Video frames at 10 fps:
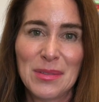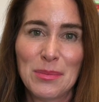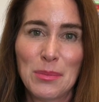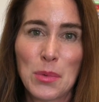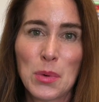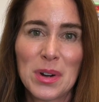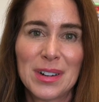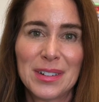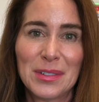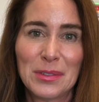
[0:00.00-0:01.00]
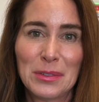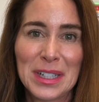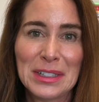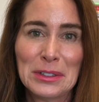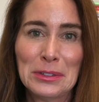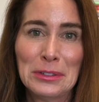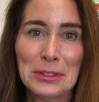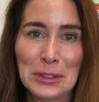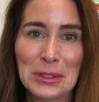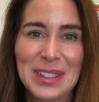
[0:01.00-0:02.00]
more real
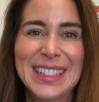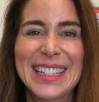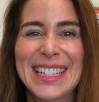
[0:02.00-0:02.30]
food.